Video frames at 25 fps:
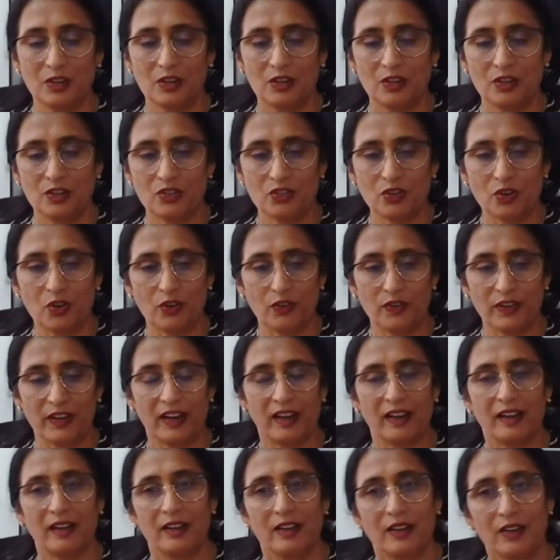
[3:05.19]
Sure, Ria.
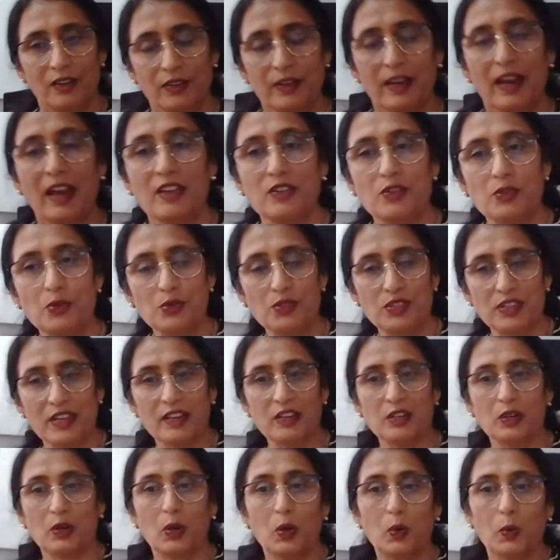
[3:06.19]
Ria, as you
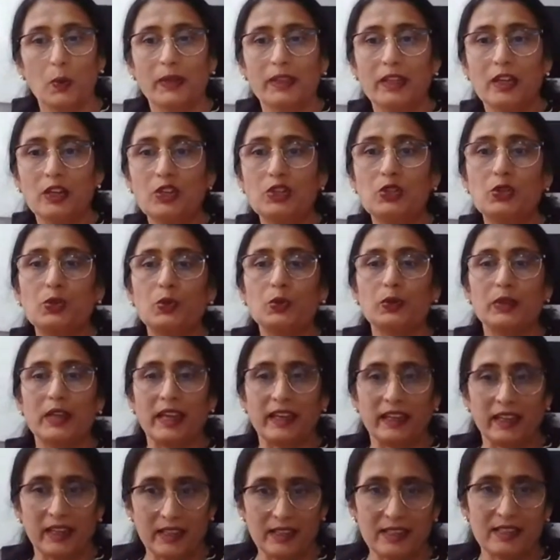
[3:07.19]
said, over the 2
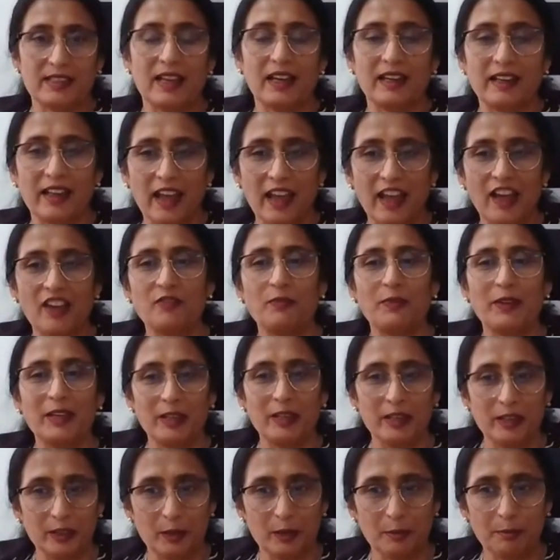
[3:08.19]
decades that I have been
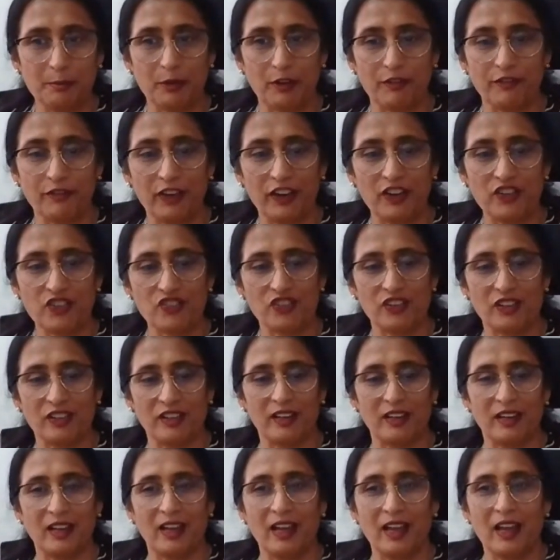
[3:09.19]
in the
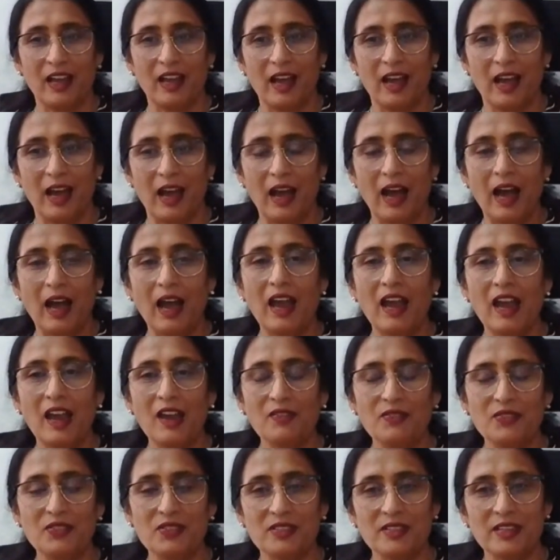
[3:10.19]
profession, I
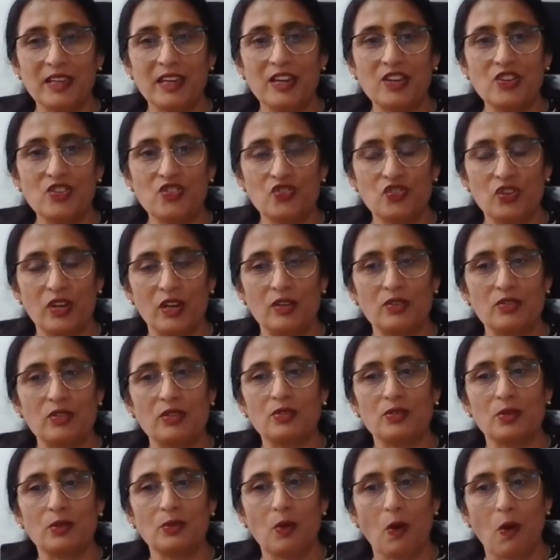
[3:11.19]
have seen
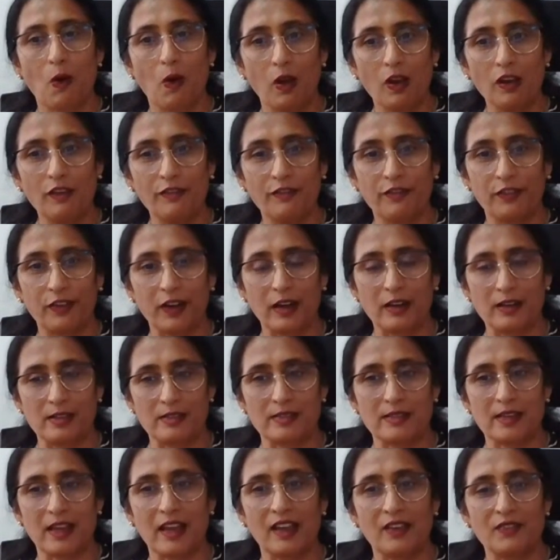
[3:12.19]
changes on all
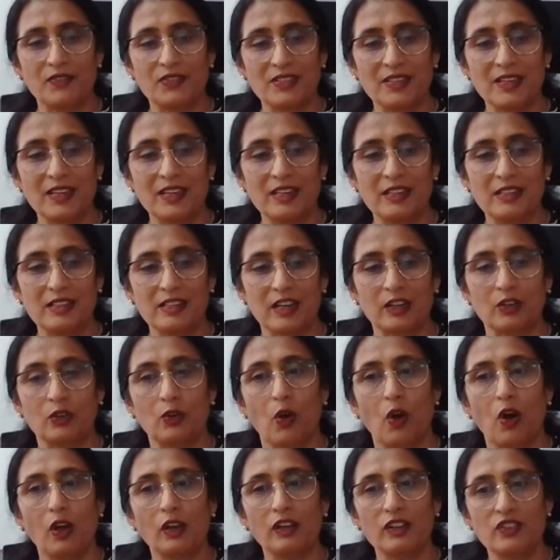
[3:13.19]
fronts. I have seen
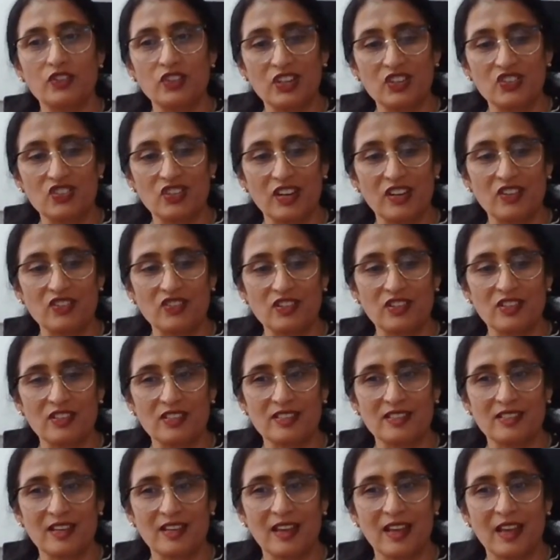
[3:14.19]
technology
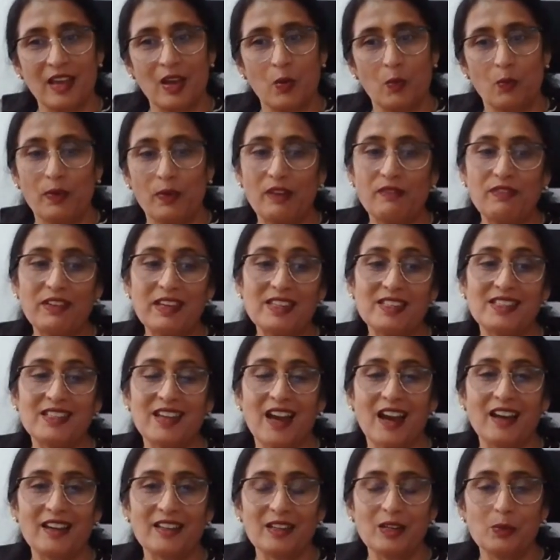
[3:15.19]
changes where we
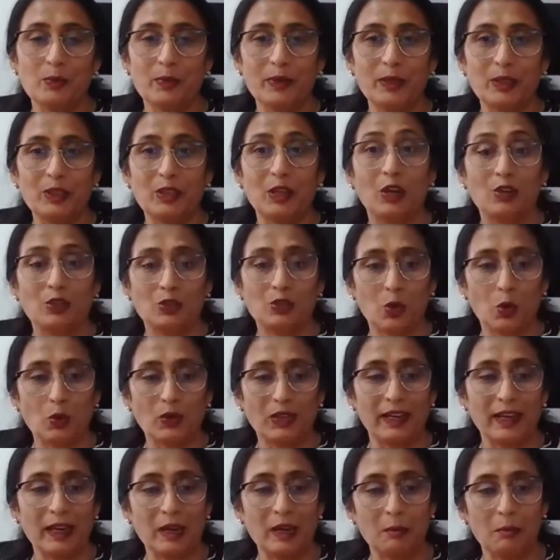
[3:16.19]
started with
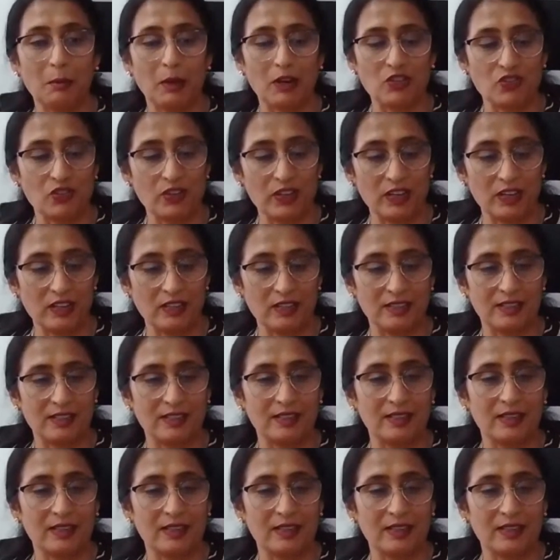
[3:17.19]
totaling machines,